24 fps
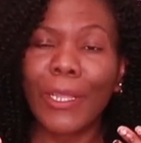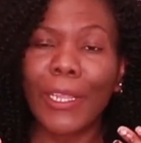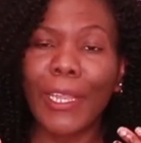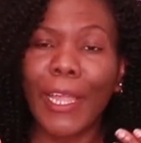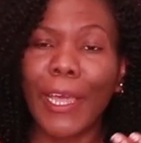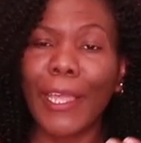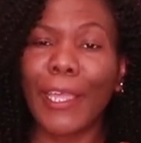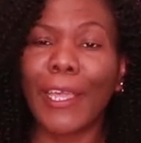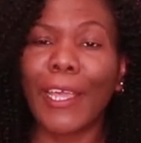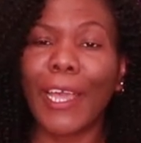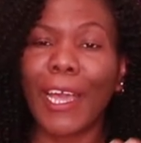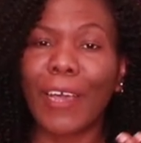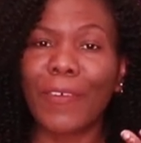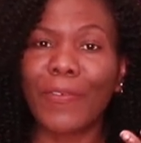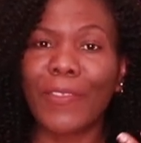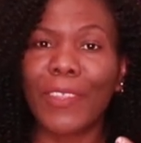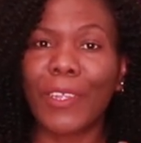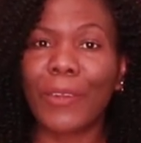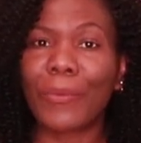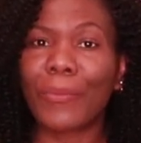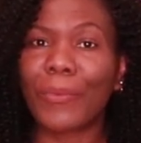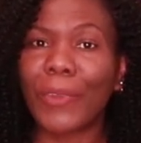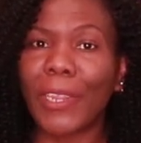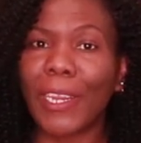like
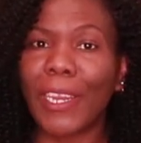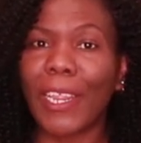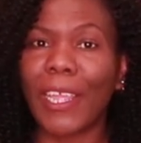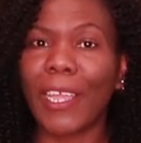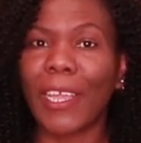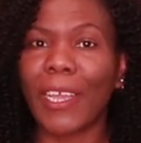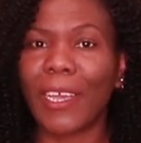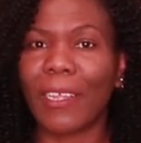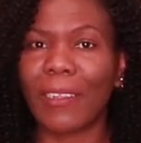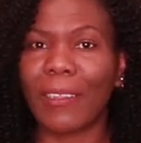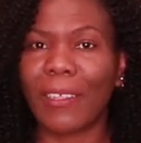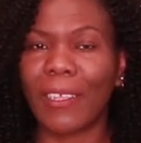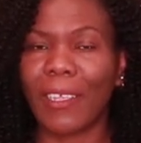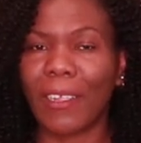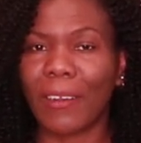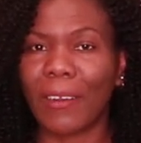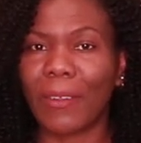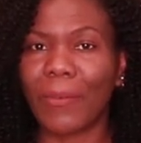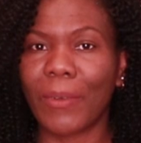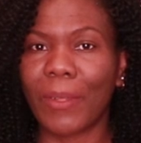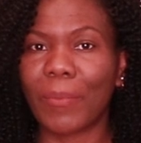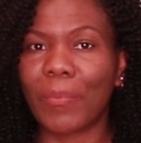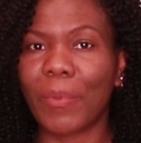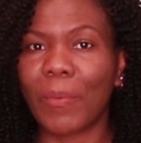after reading and
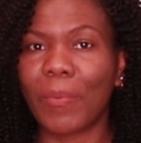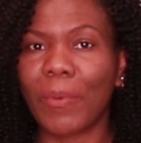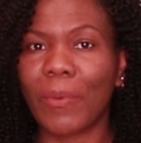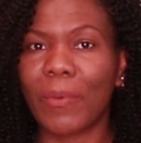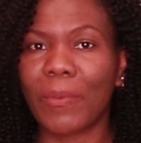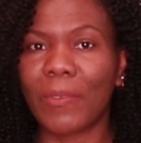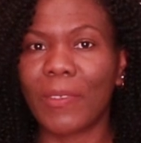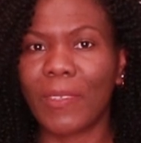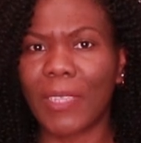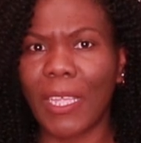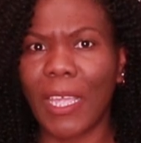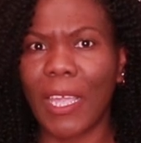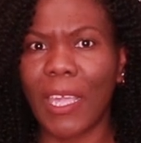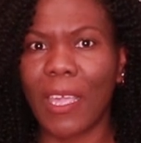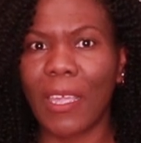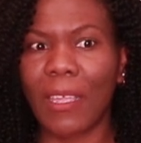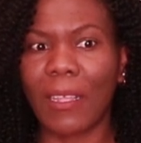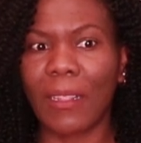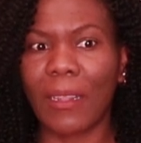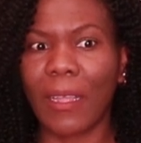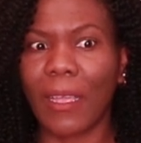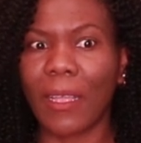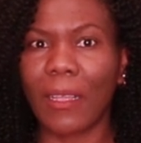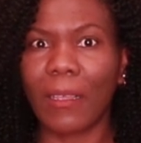hearing what people were
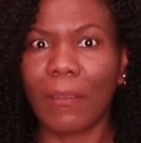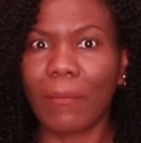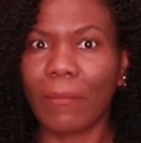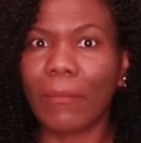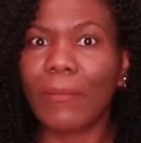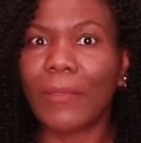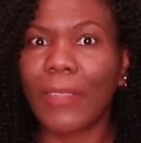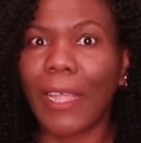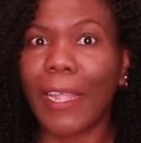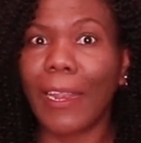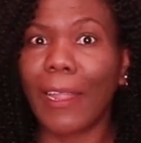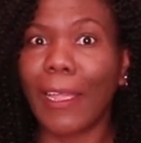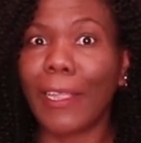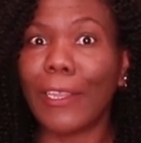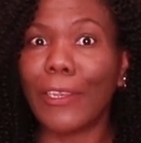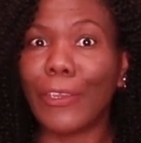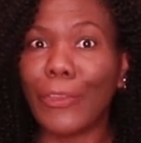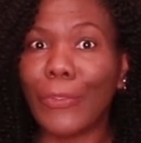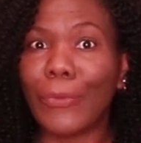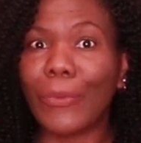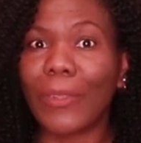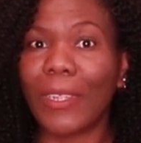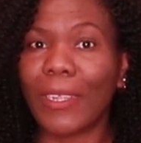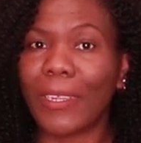saying like then I
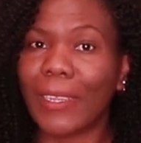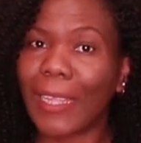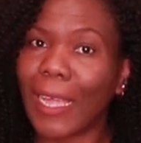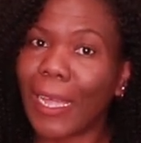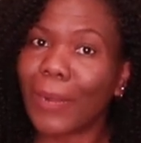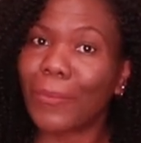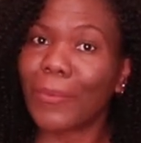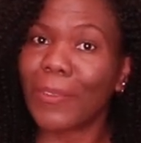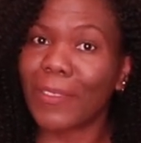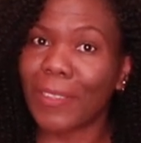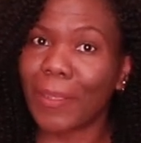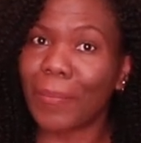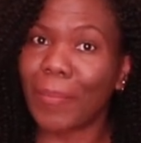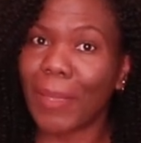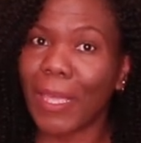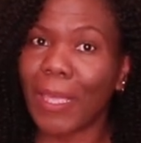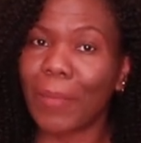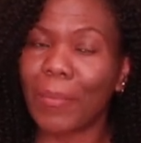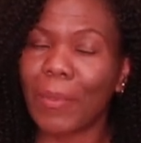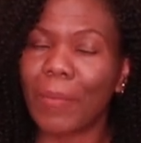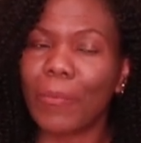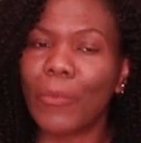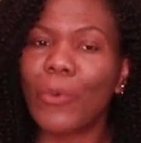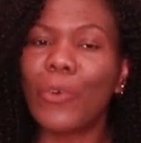knew that that was the
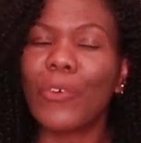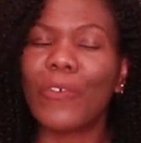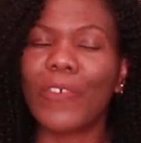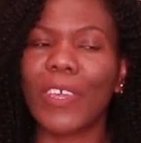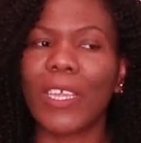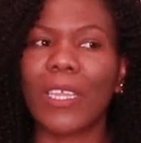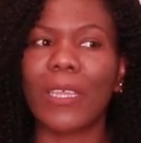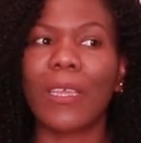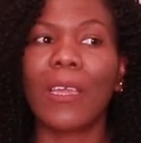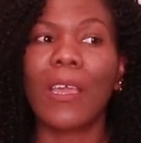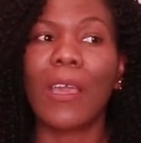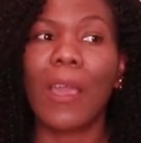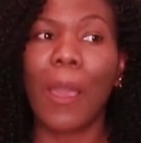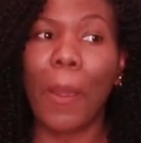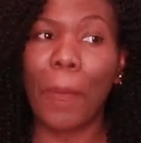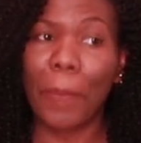baby moving